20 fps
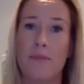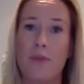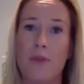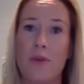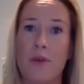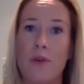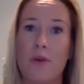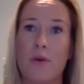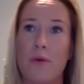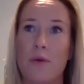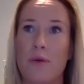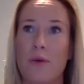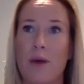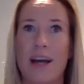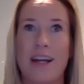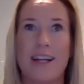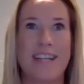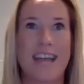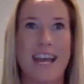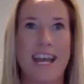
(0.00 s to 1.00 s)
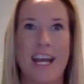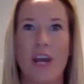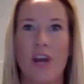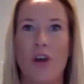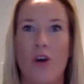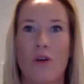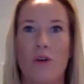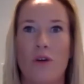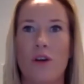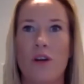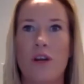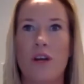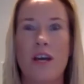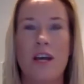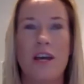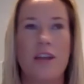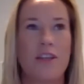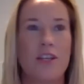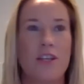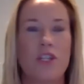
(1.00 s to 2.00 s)
You are taking on
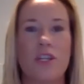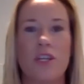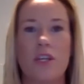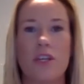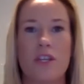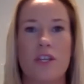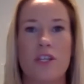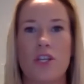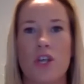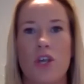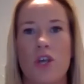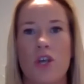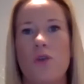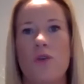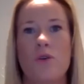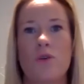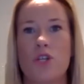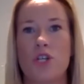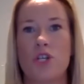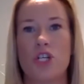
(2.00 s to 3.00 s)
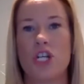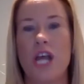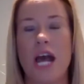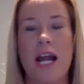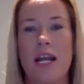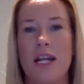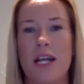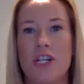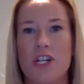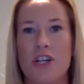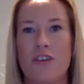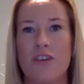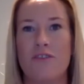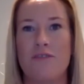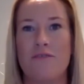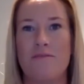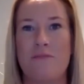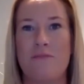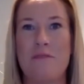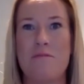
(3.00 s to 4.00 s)
this huge challenge of